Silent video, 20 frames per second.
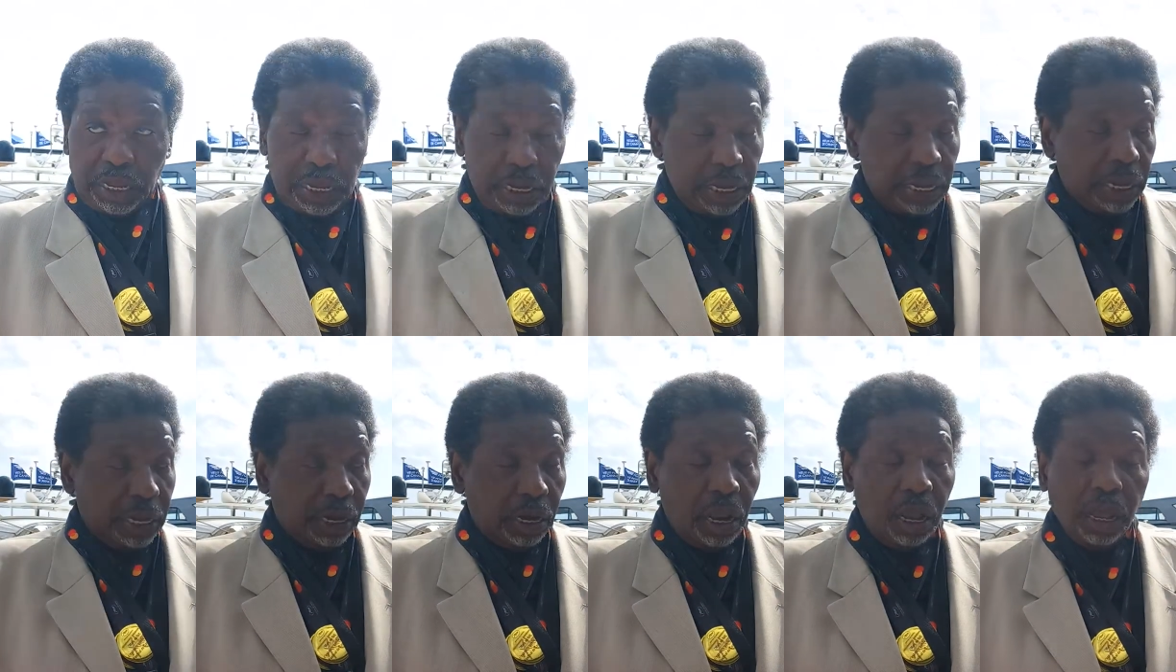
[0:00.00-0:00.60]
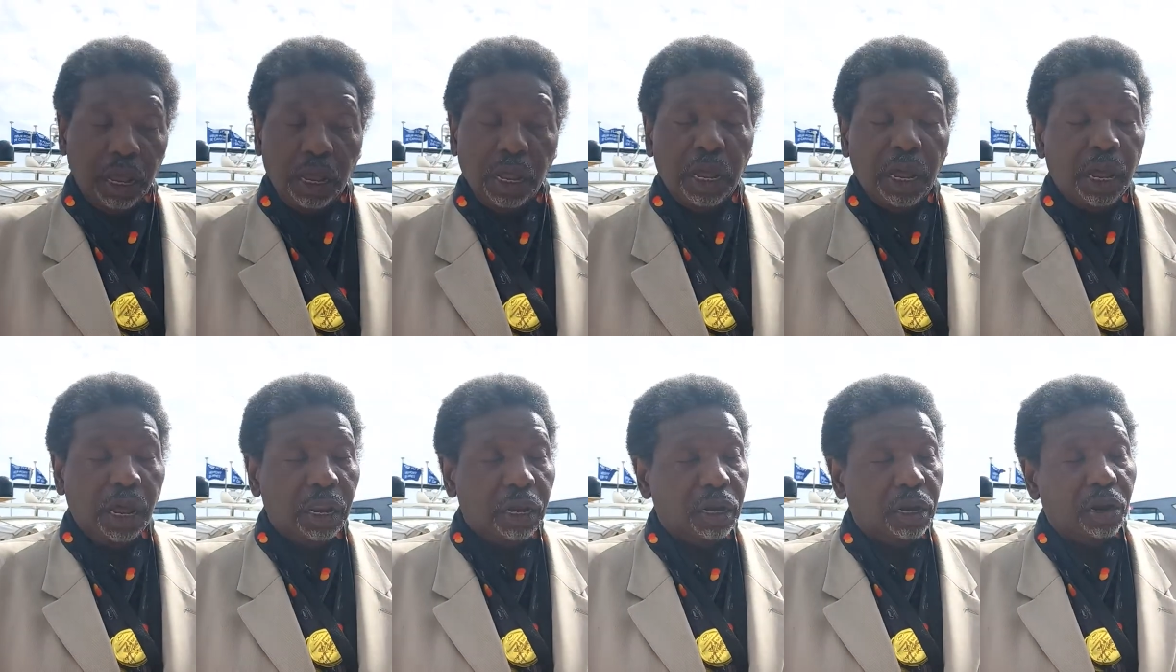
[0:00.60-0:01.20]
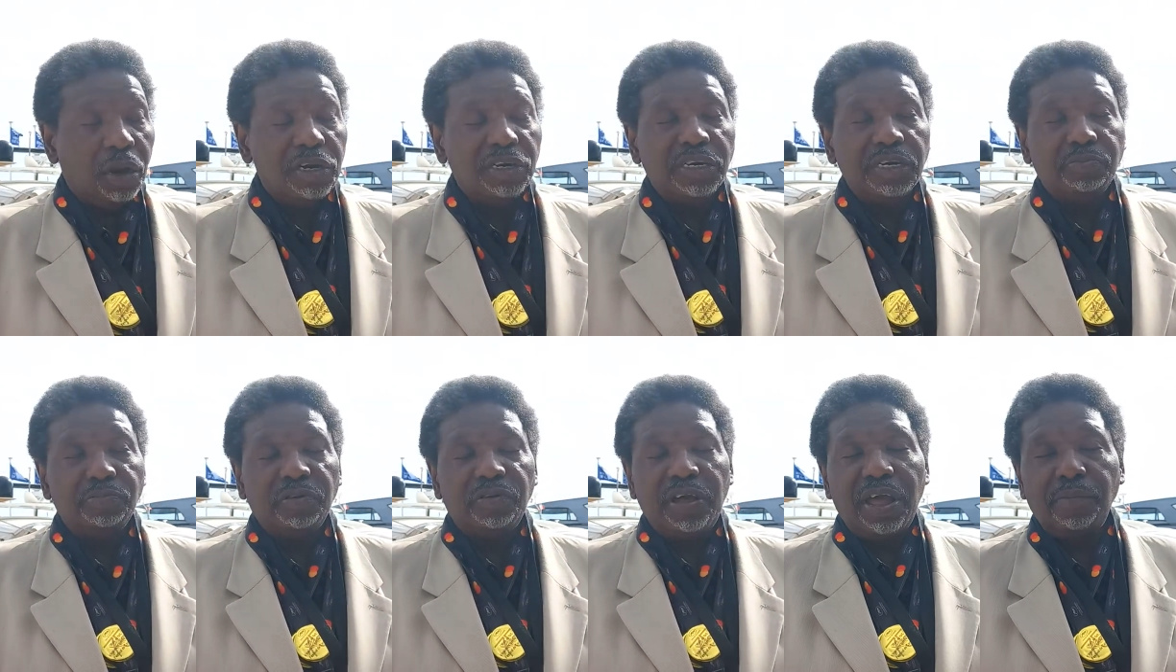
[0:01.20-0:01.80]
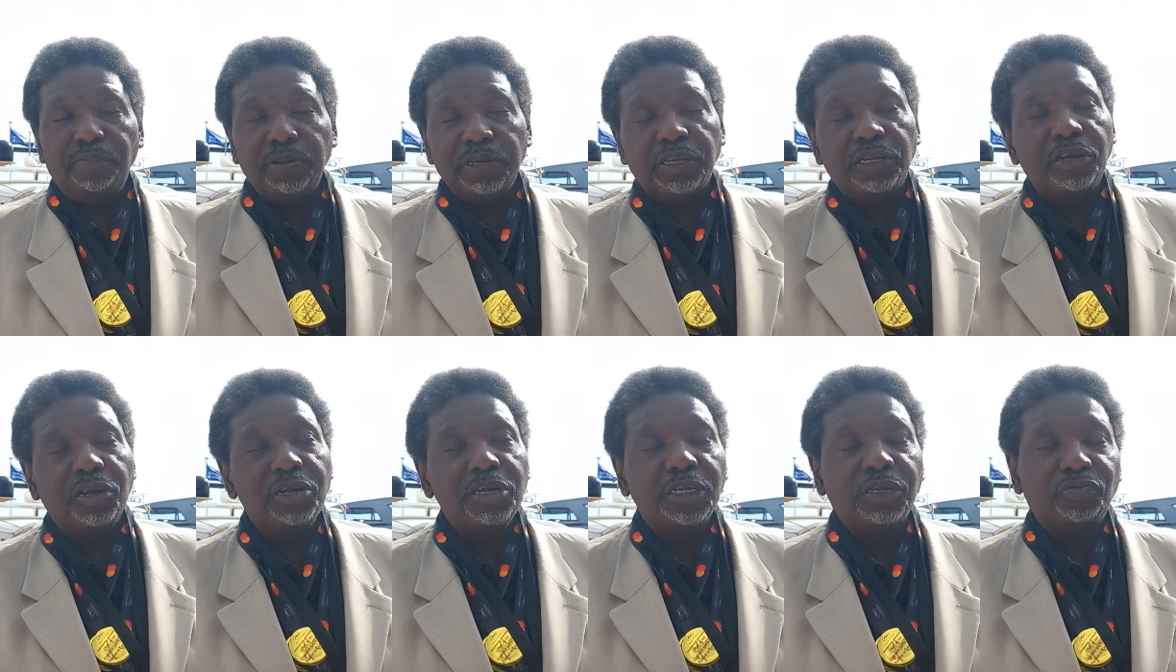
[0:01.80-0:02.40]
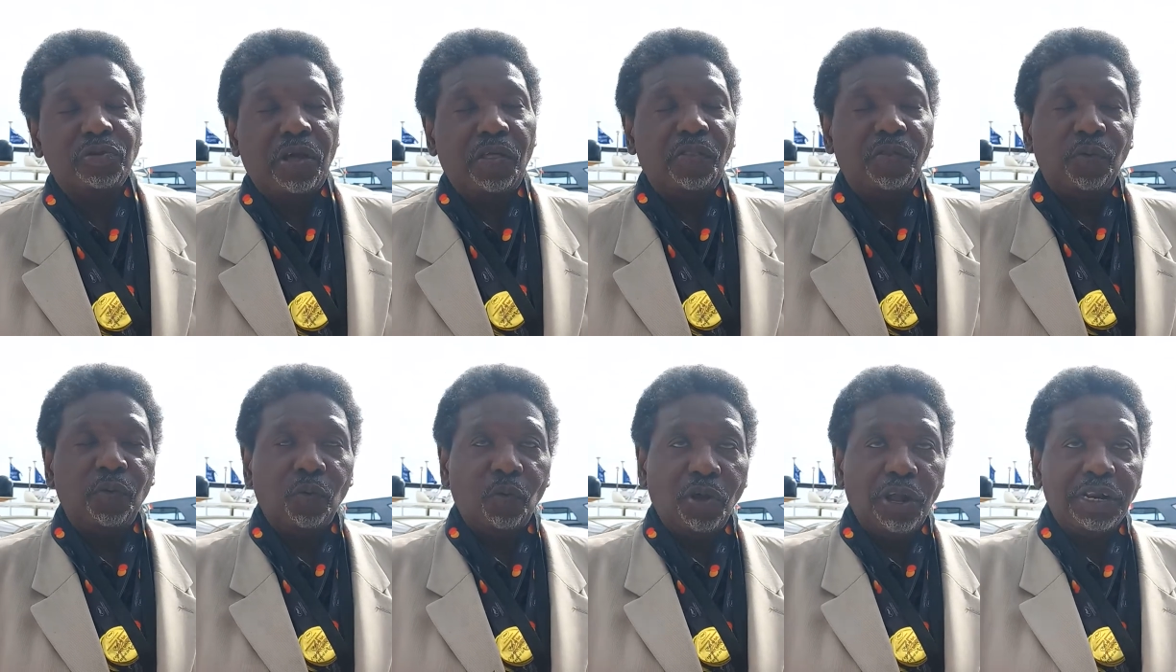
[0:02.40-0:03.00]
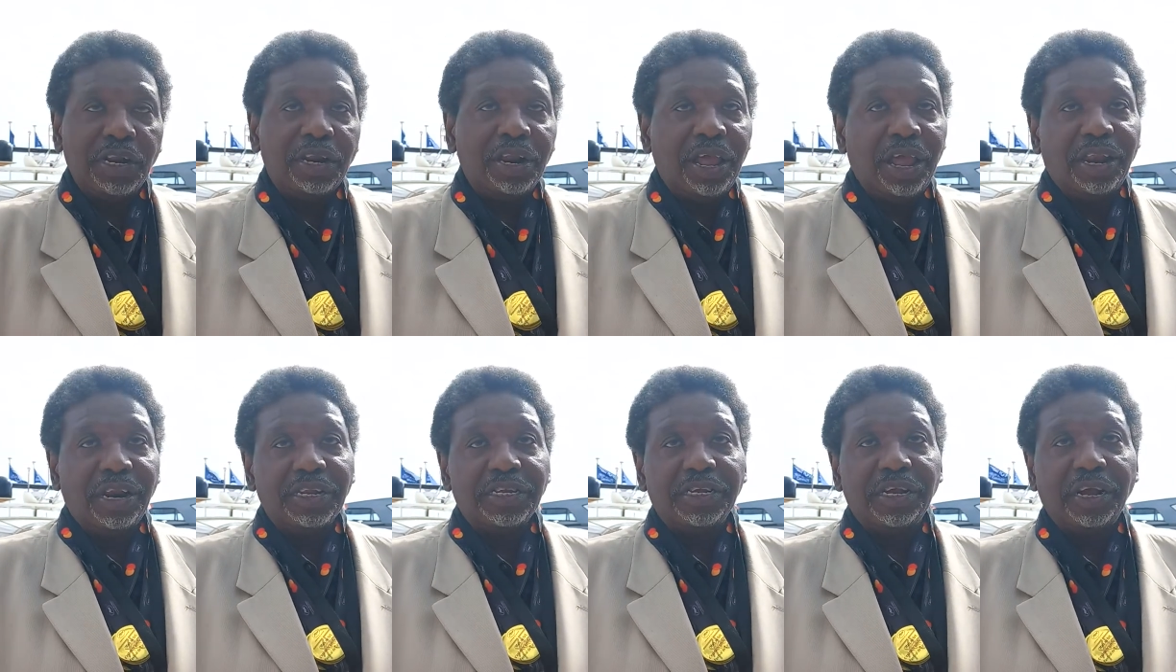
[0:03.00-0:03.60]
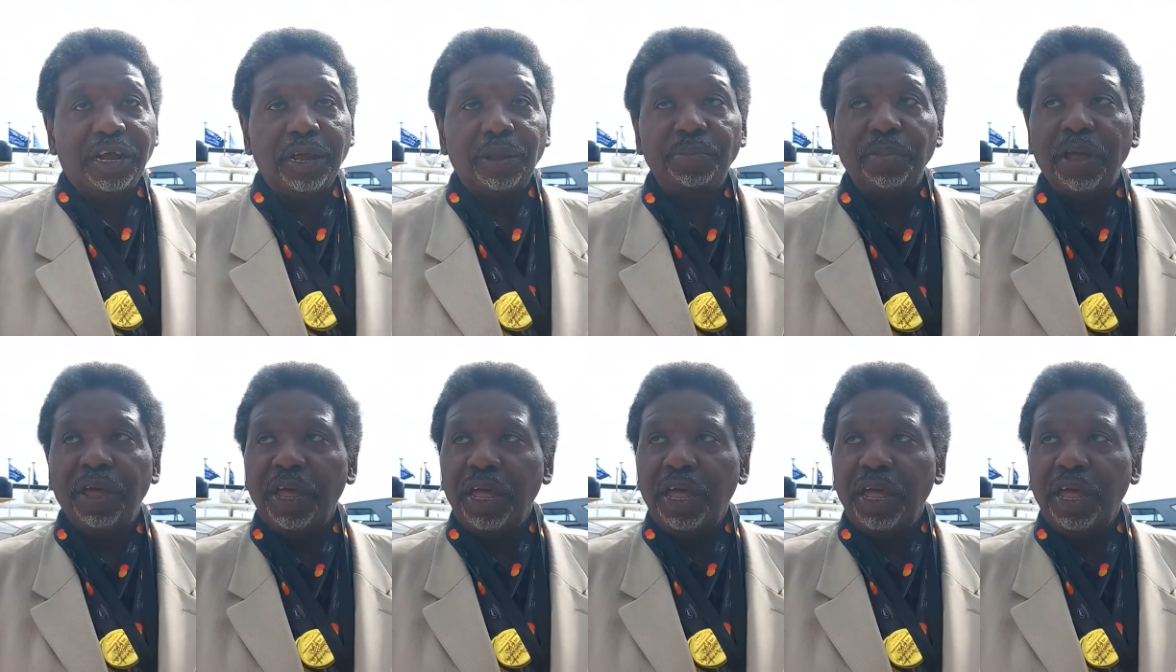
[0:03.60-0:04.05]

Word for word: in a large number of episodes rather than one at a time.